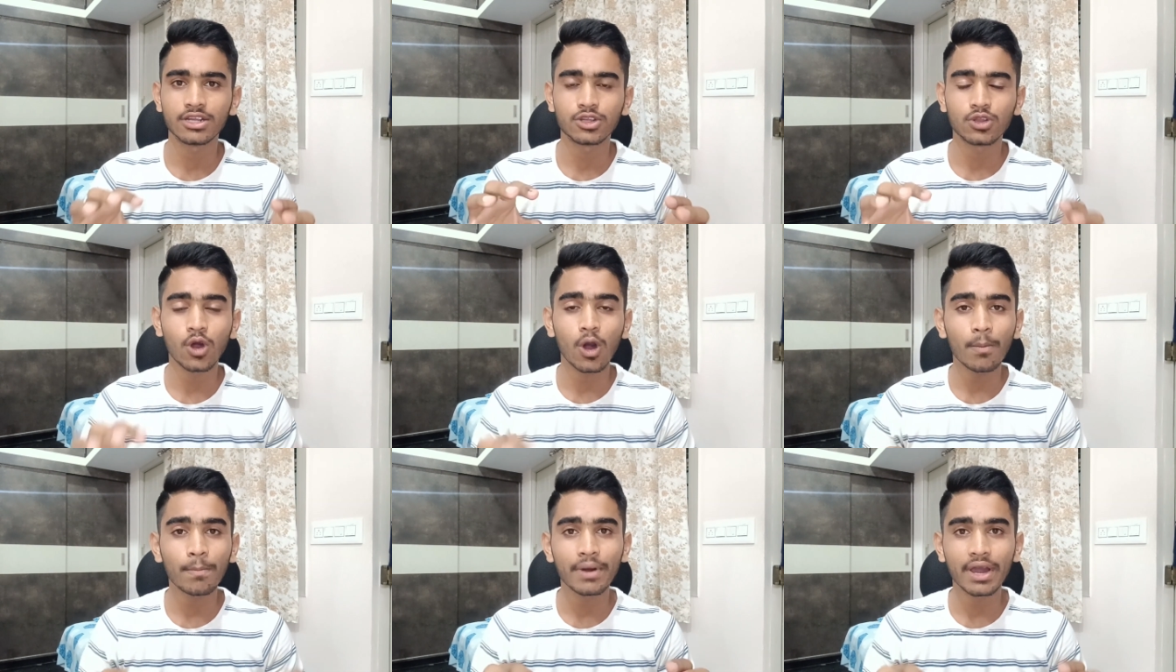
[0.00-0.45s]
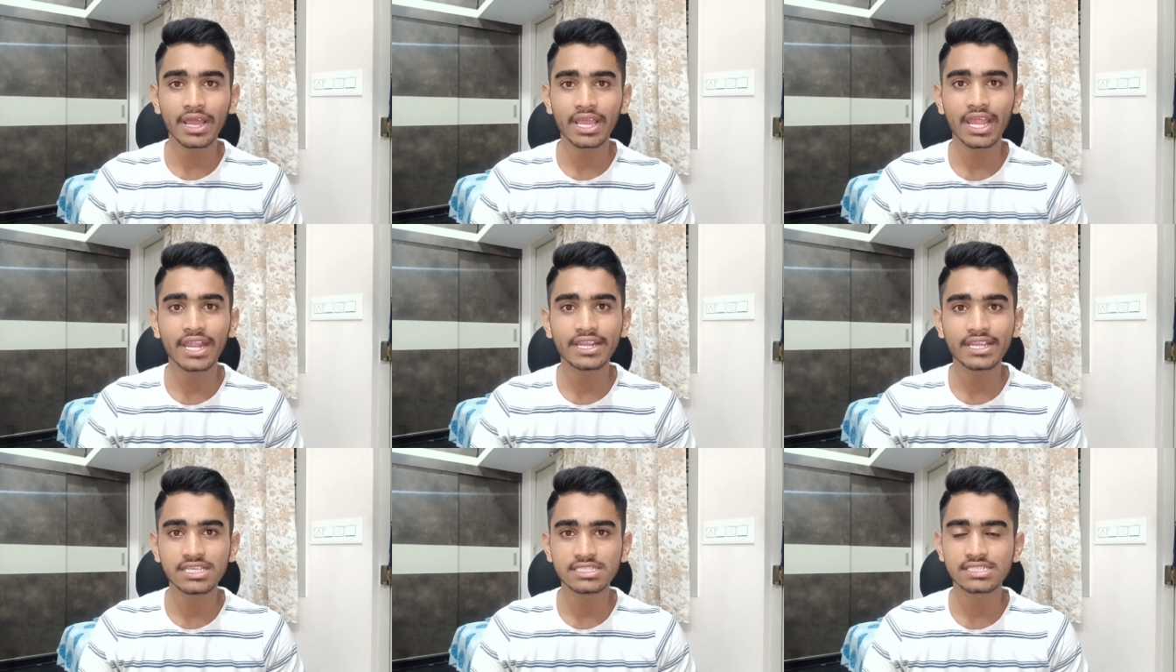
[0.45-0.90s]
top
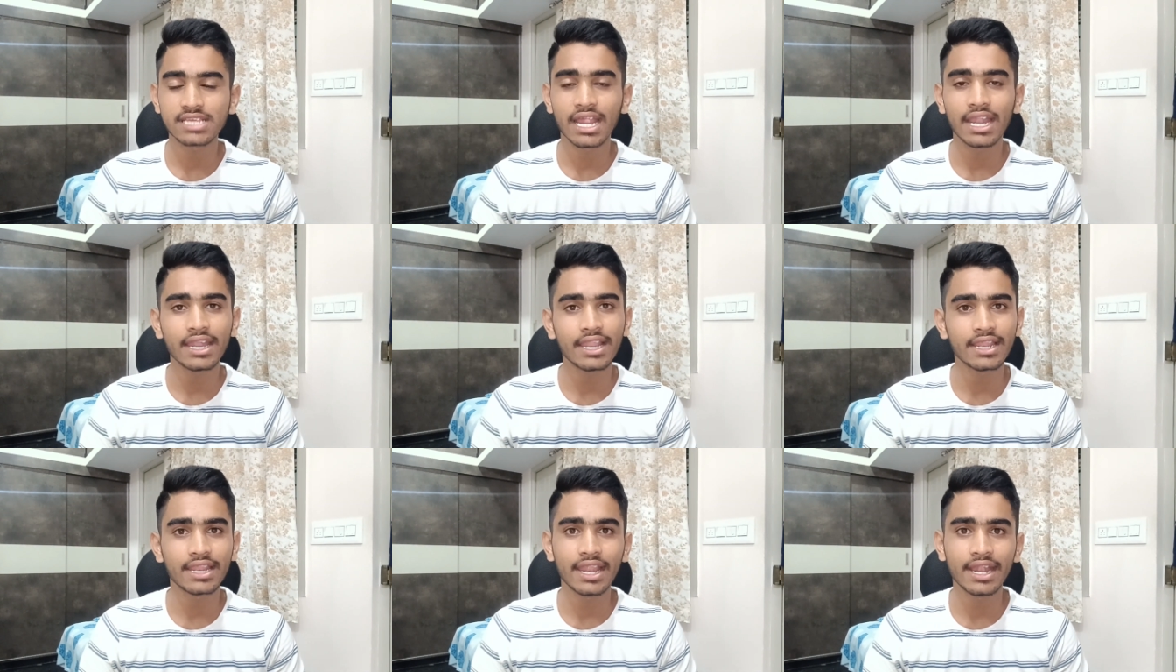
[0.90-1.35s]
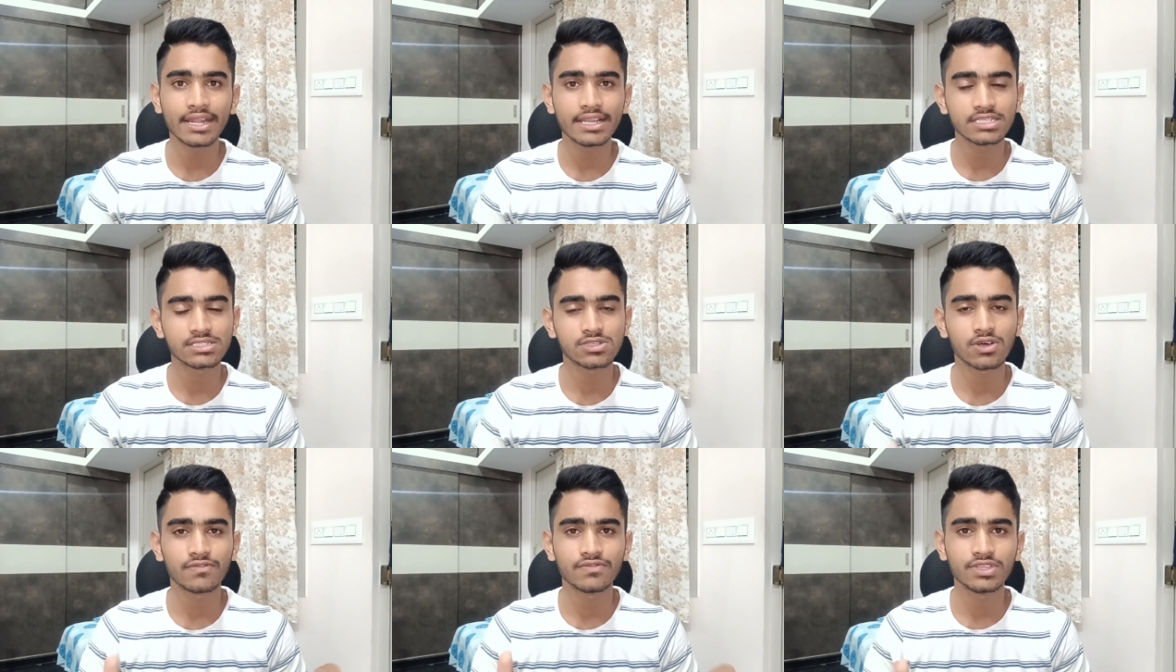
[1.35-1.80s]
IITs and
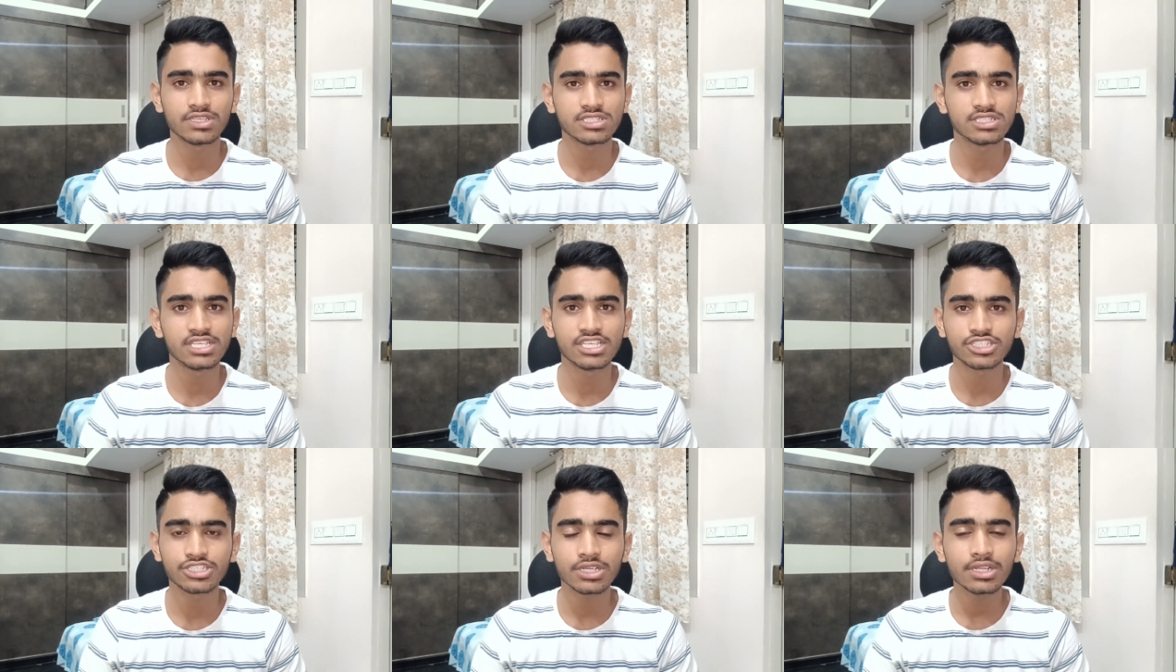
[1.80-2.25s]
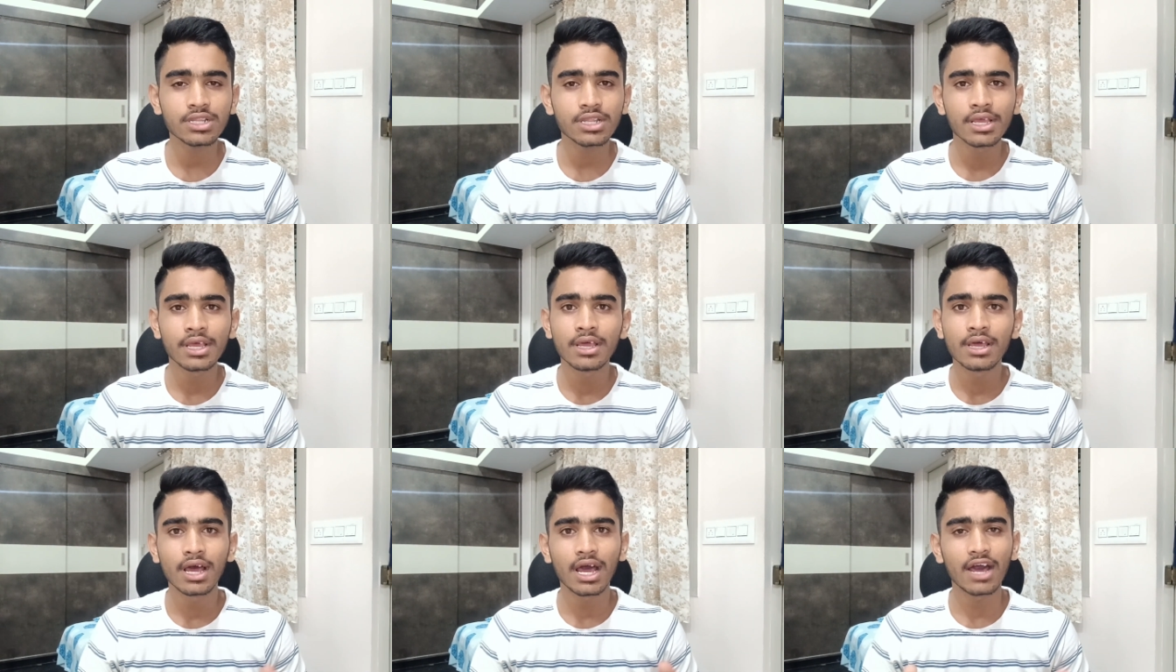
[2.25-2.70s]
NITs of this nation
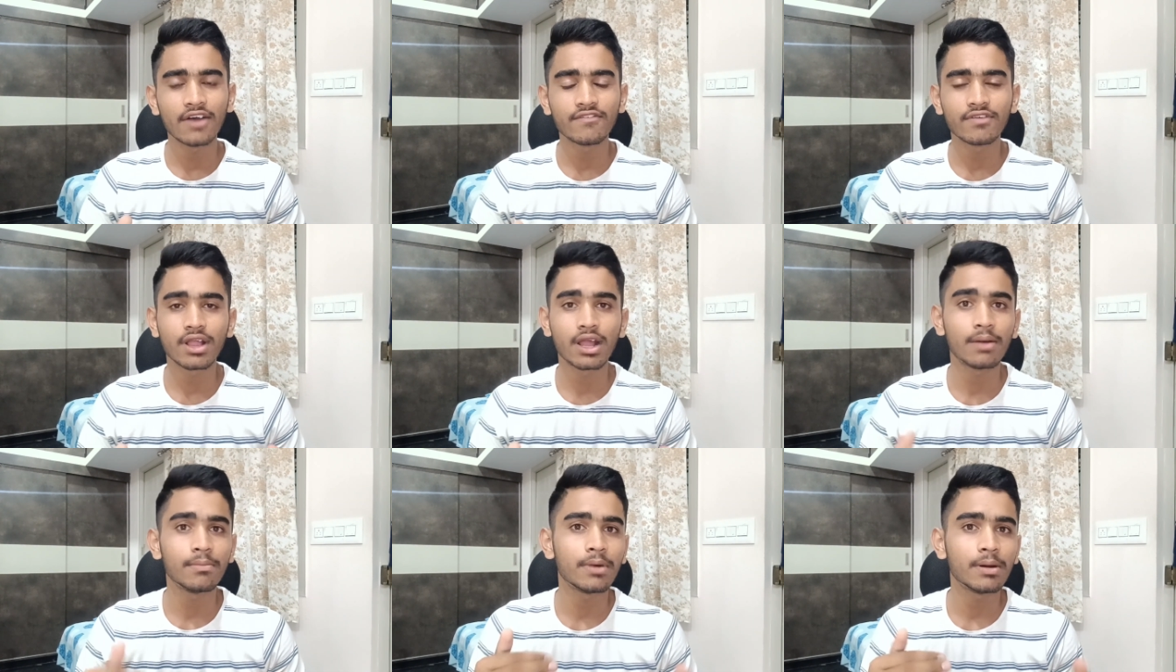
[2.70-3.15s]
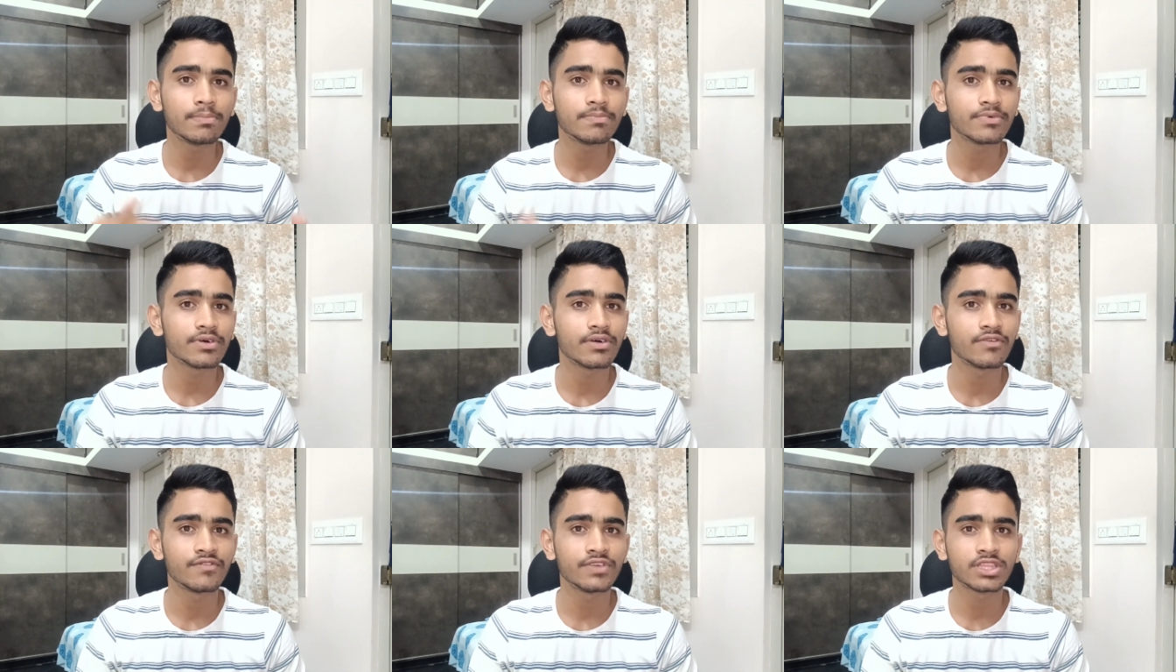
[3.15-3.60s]
have come
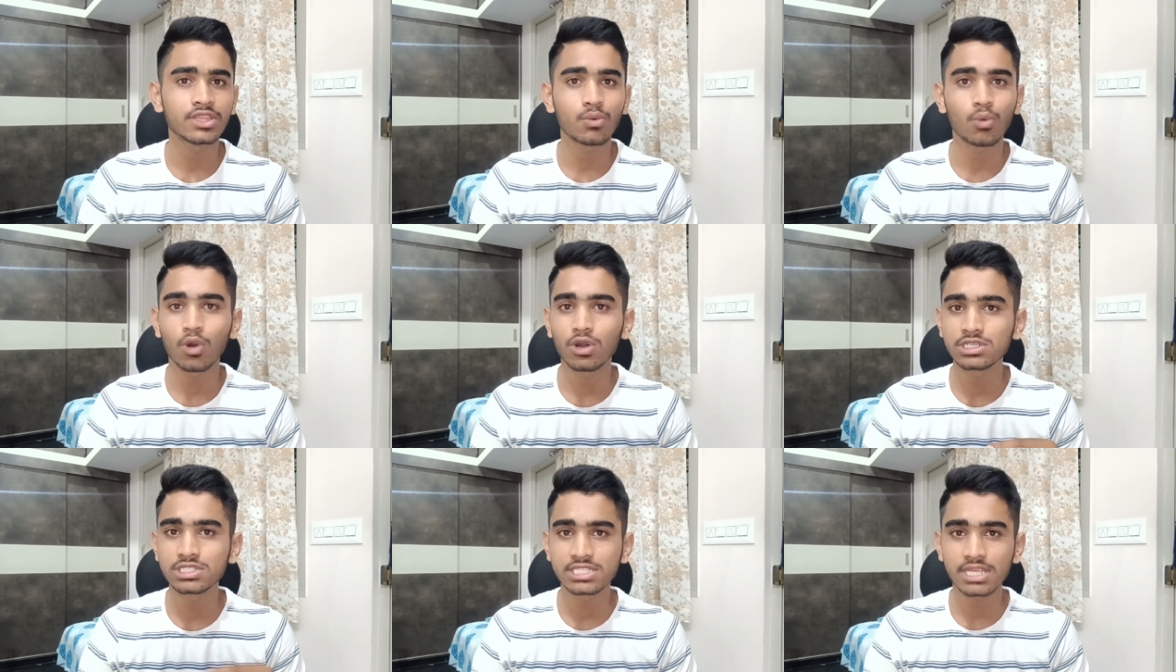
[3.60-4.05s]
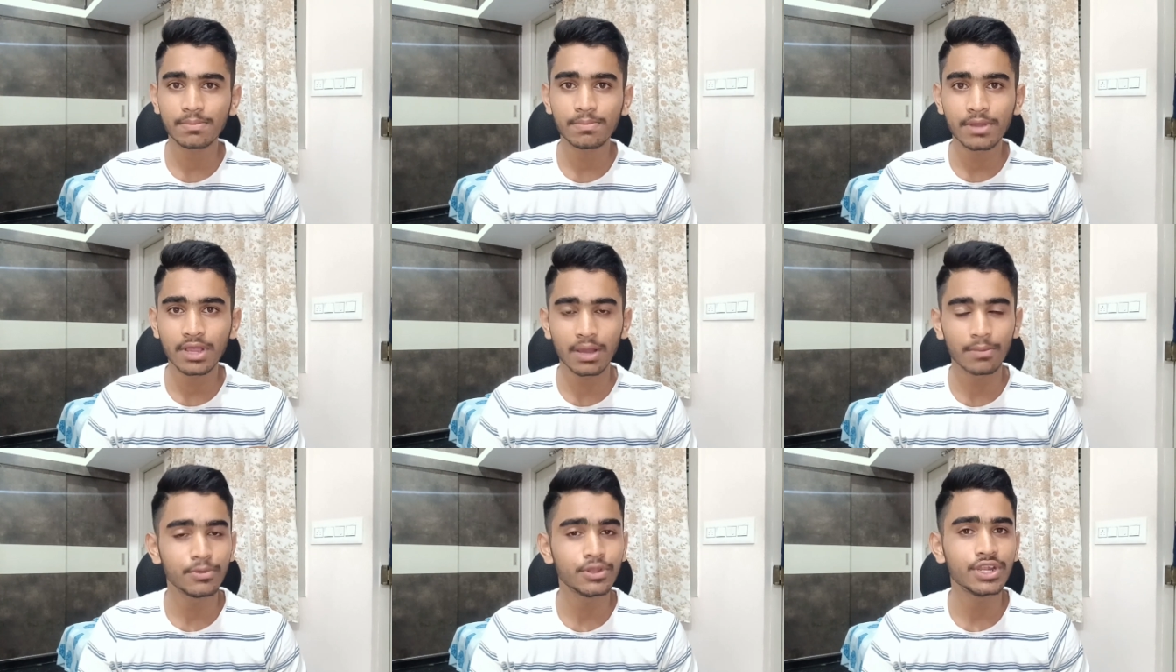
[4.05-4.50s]
up with a
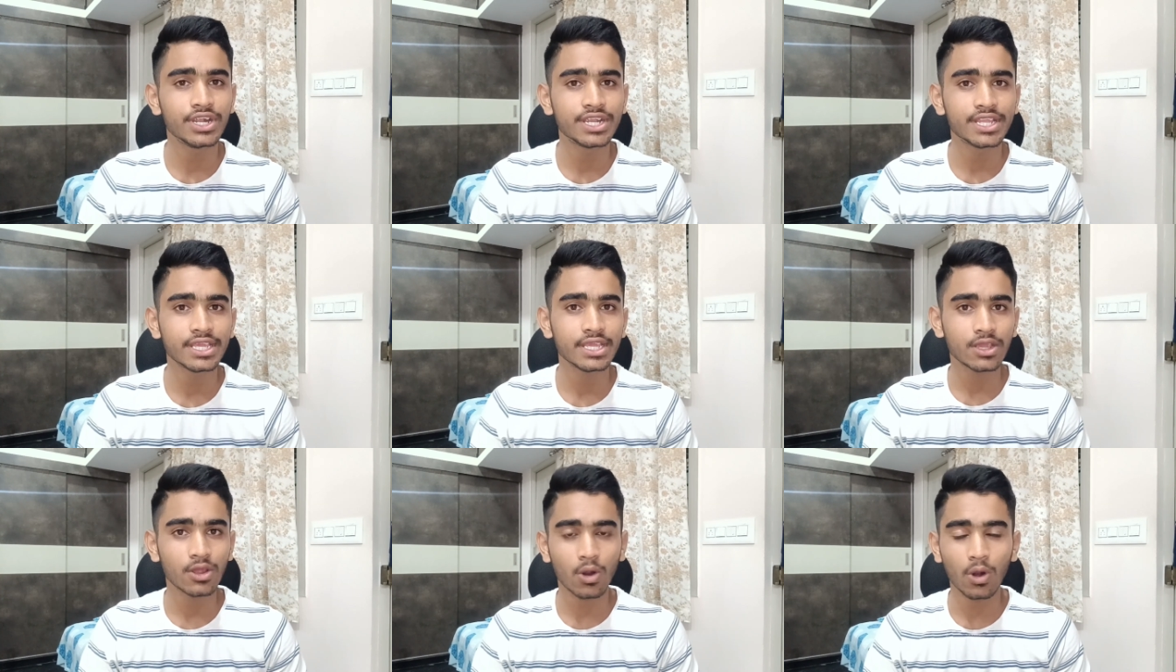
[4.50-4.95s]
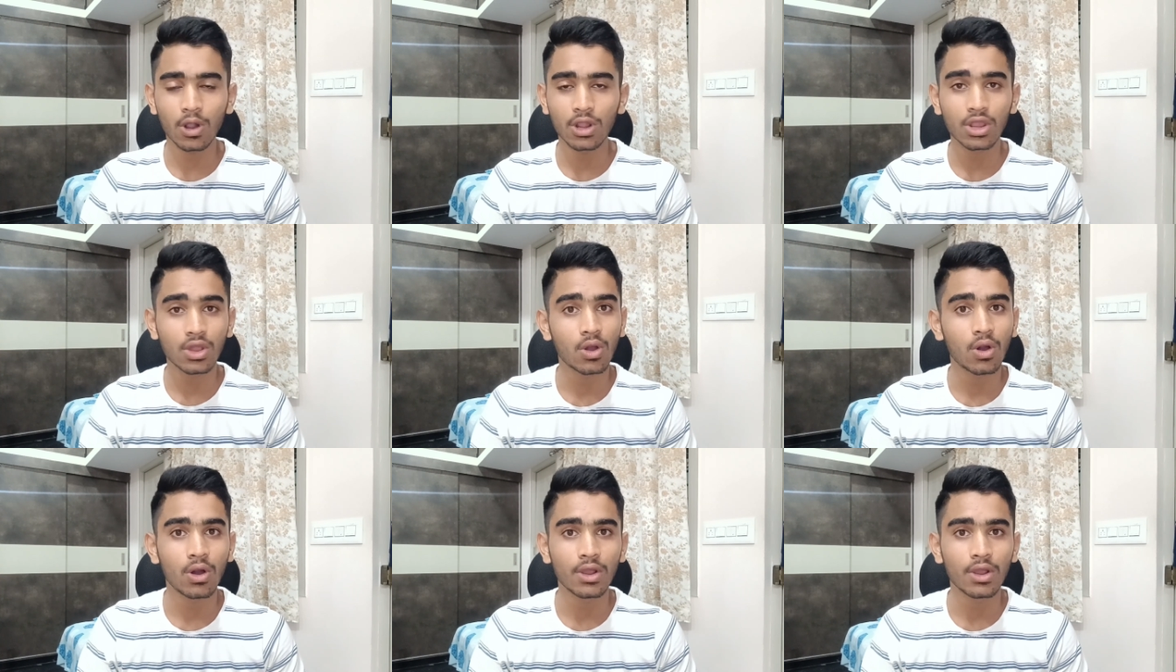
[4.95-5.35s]
WhatsApp community called